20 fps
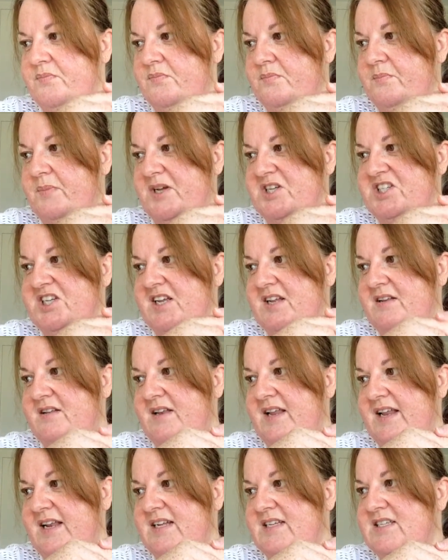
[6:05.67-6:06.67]
but she
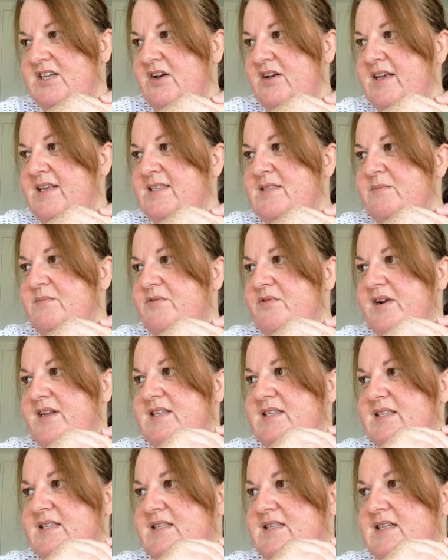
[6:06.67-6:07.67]
needed to go get some
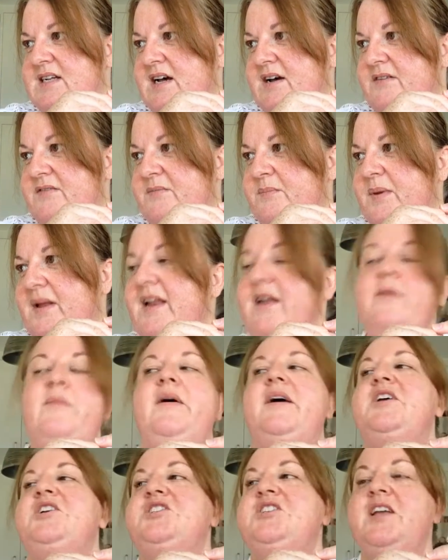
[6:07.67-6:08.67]
threads and stuff. But
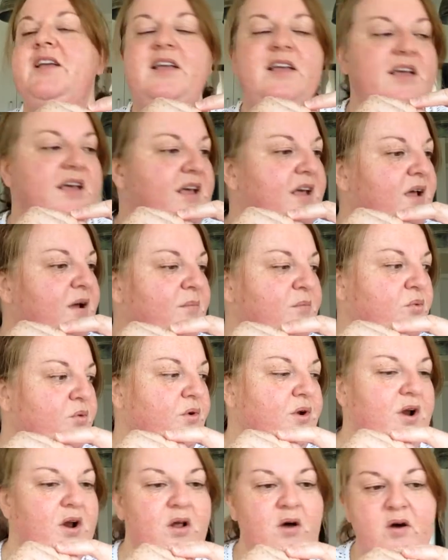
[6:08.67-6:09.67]
anyway, she
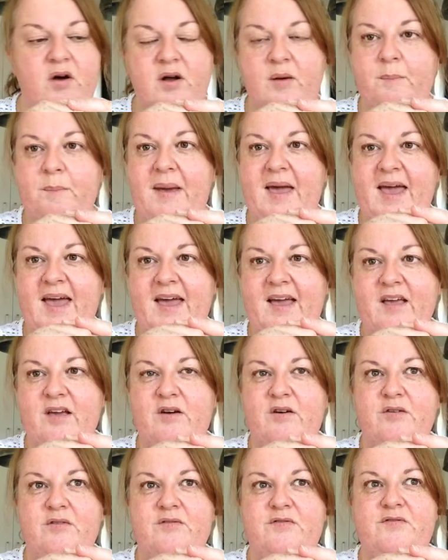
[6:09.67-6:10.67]
brought along a bag
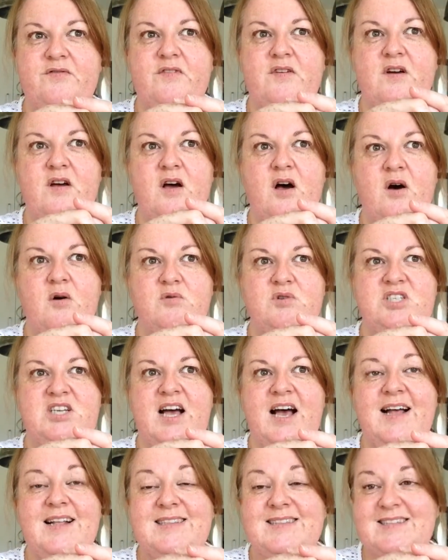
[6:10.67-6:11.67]
of old
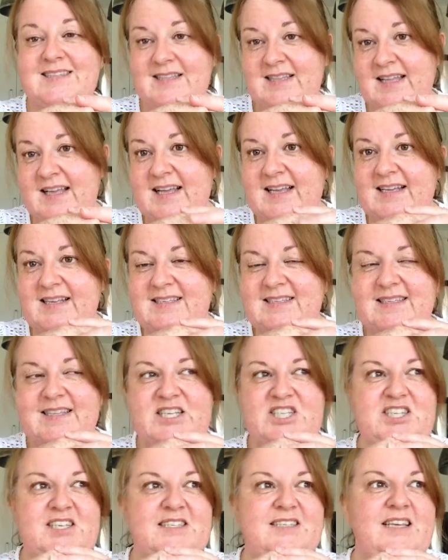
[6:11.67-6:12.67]
charts and things that
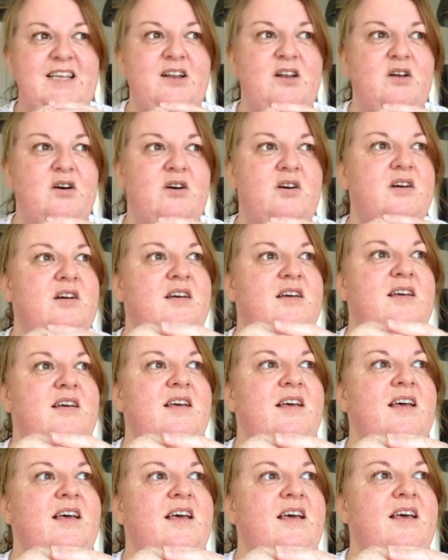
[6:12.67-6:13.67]
she said, look,
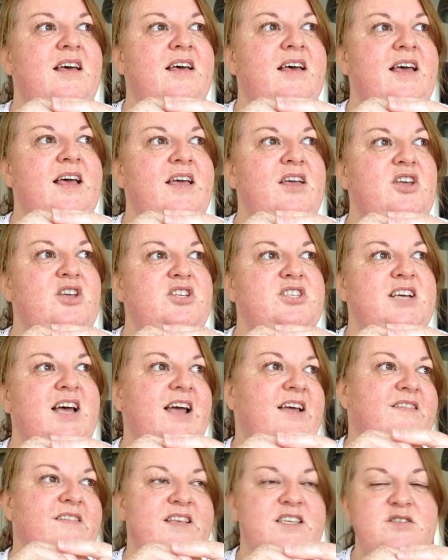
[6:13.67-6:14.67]
you
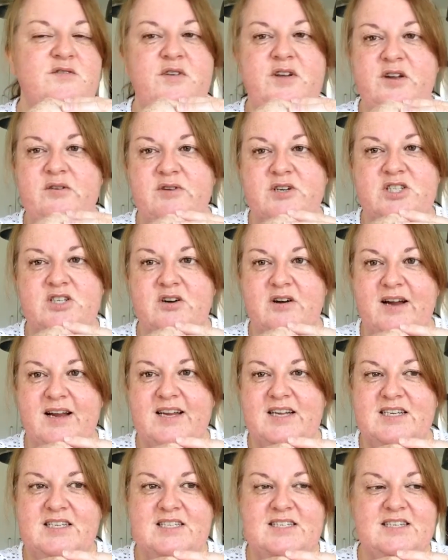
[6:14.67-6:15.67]
take these for your
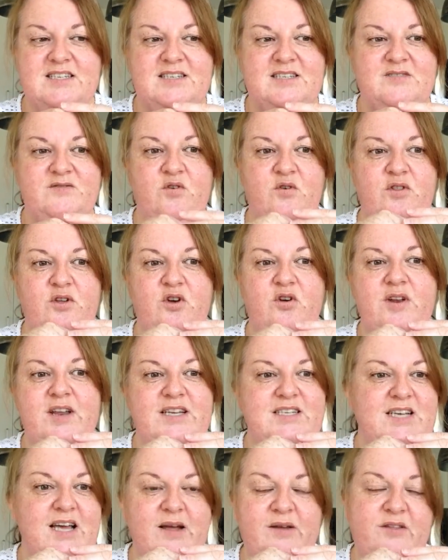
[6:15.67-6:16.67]
retreat for the goodie
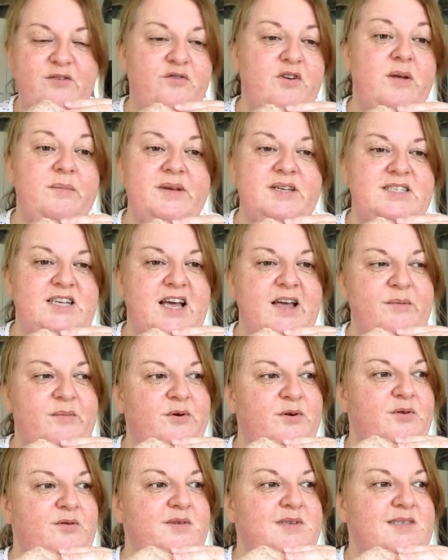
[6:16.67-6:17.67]
table, the freebie
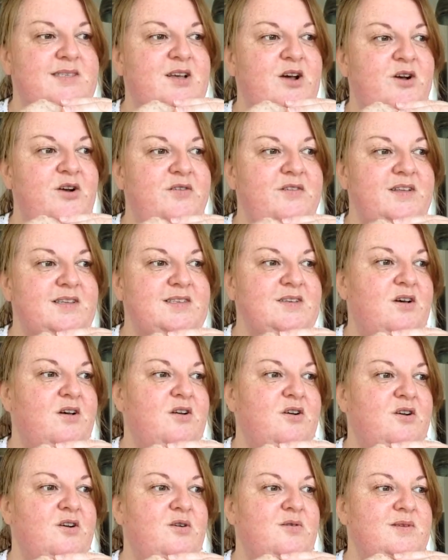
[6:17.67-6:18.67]
table. So that's kind
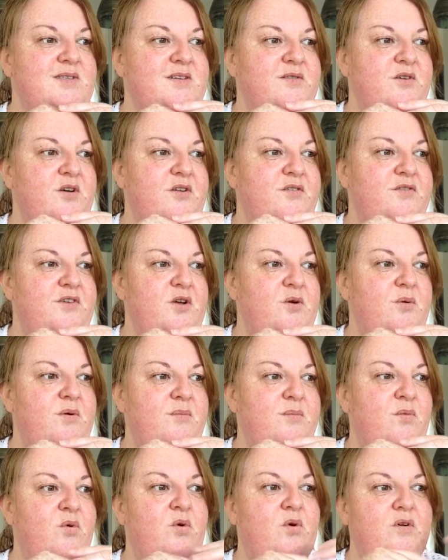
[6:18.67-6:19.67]
of cool. So I've got a few
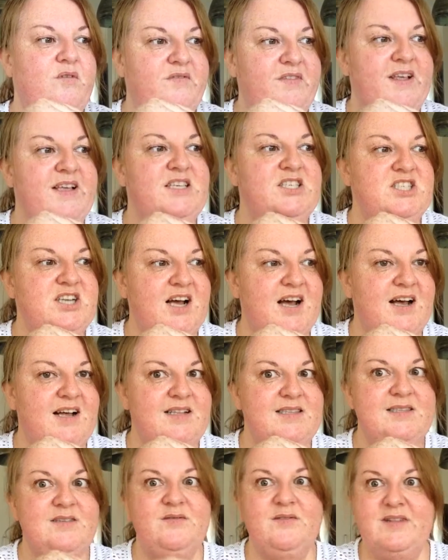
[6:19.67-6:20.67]
more of these
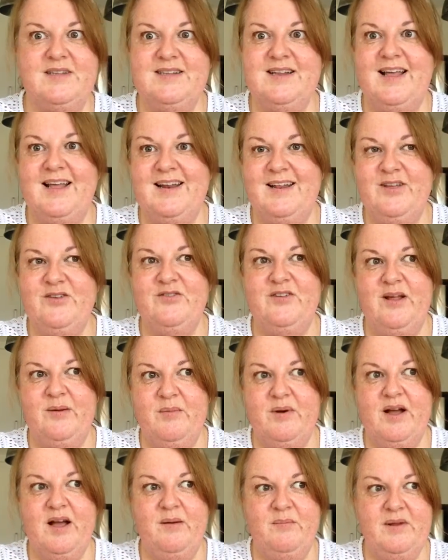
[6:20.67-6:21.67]
charts of this lady whose name
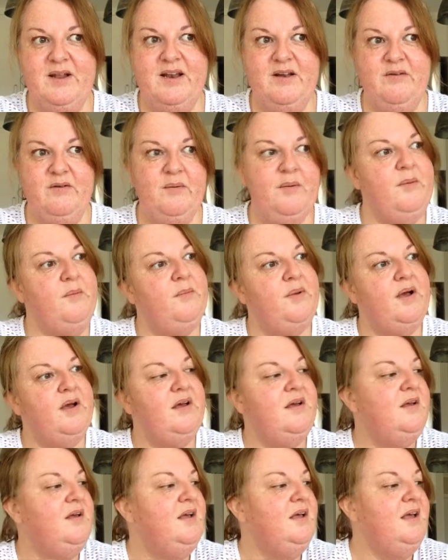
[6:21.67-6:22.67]
I can't bloody remember,
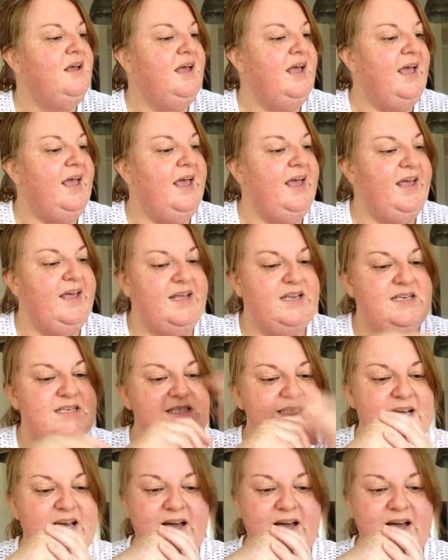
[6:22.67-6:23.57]
and